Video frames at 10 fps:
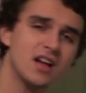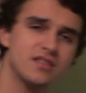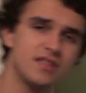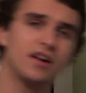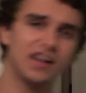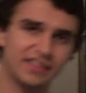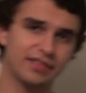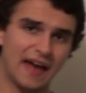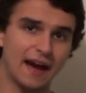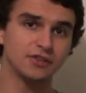
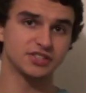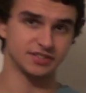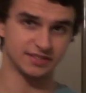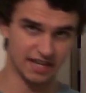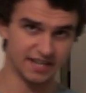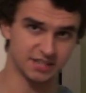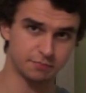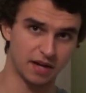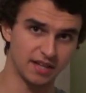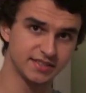9,000 taste
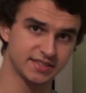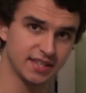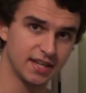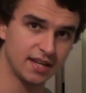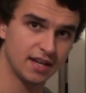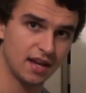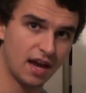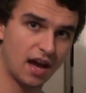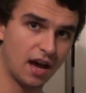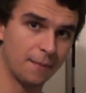buds
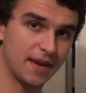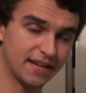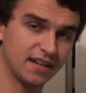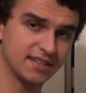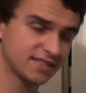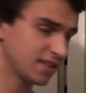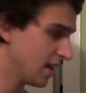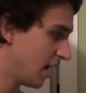in us,